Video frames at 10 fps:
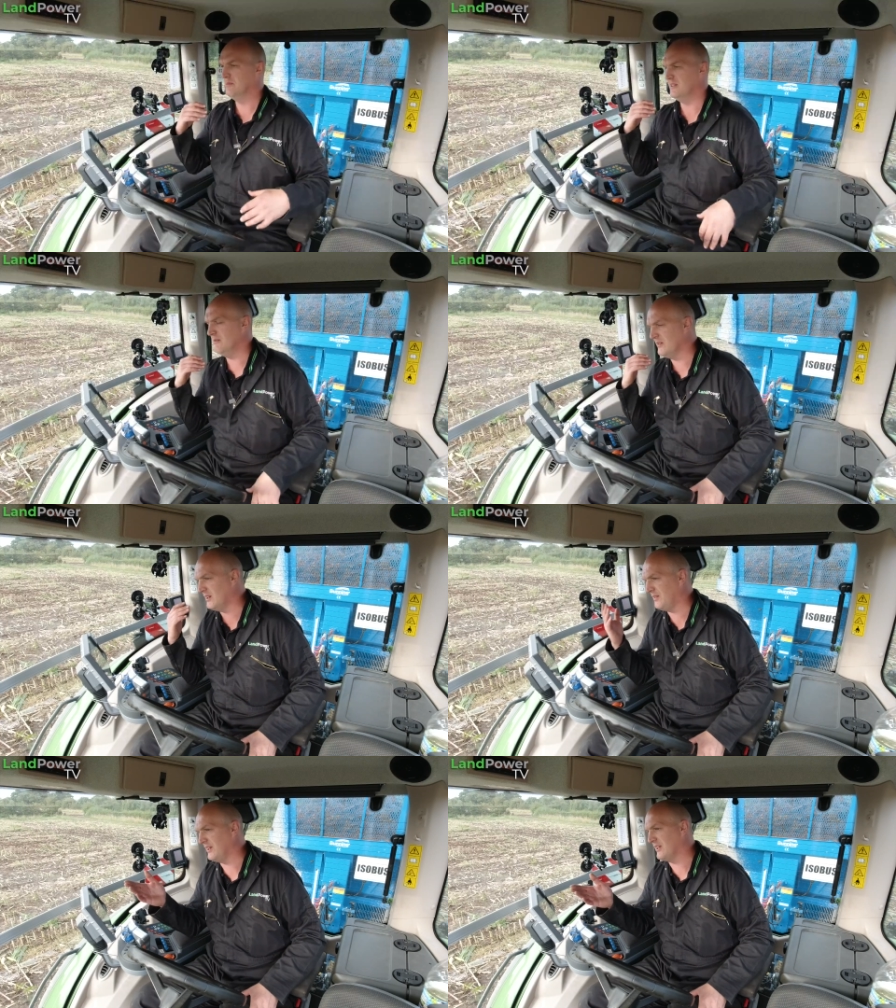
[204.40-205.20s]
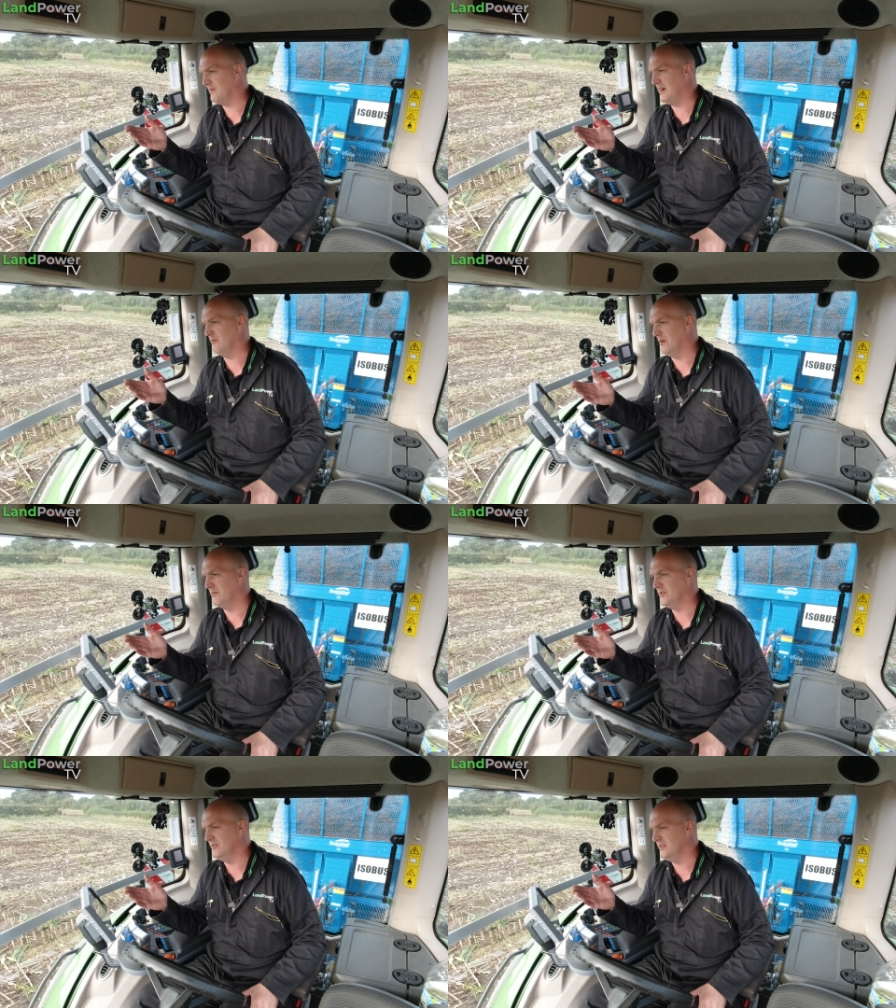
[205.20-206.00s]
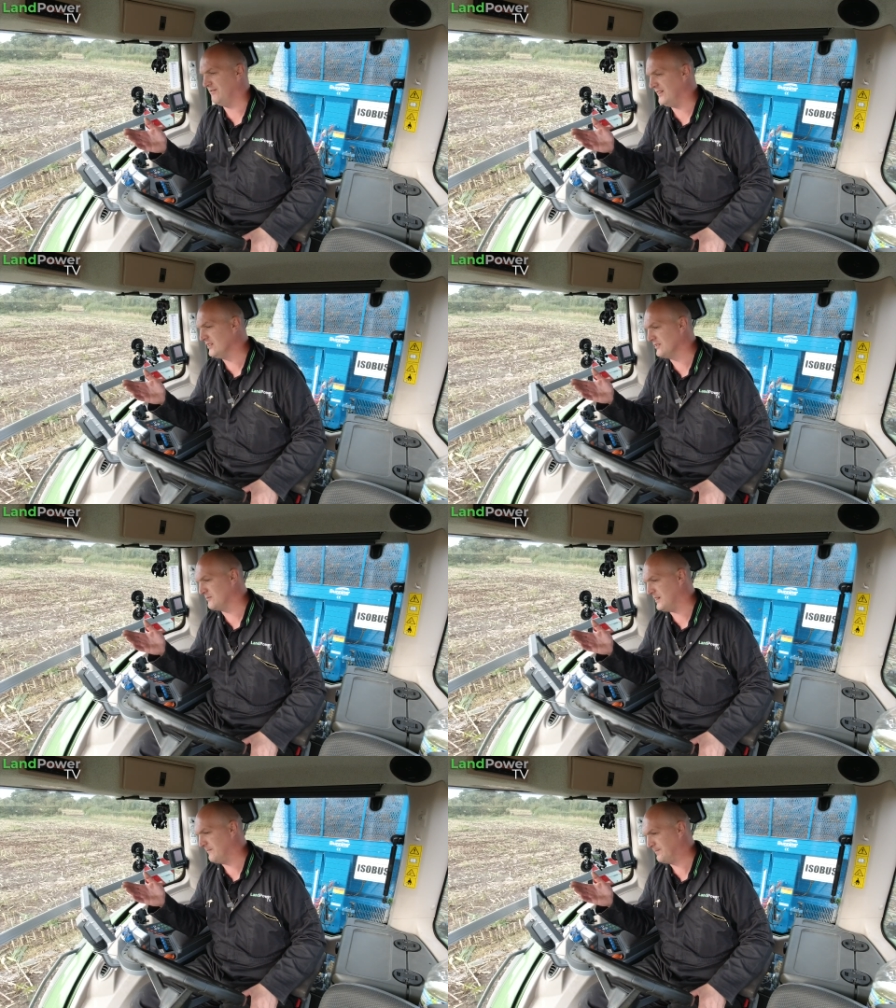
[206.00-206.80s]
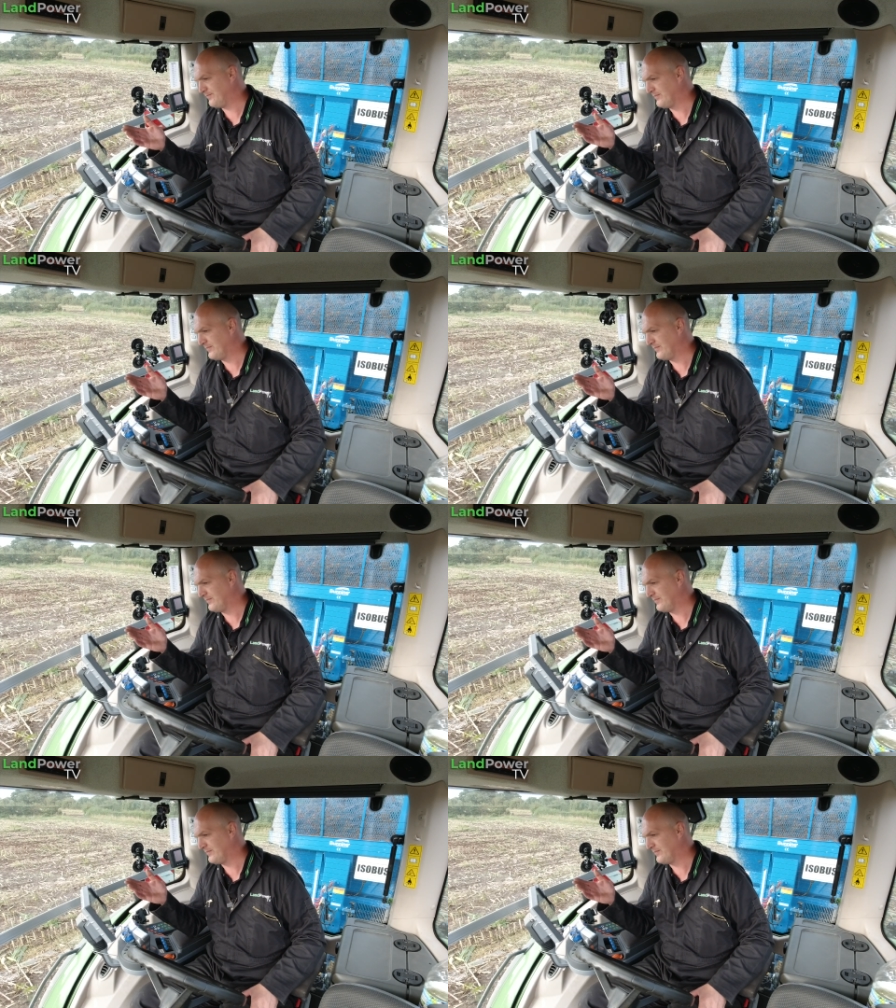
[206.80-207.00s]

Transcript: but then we've got to think about what we're doing in the field as well.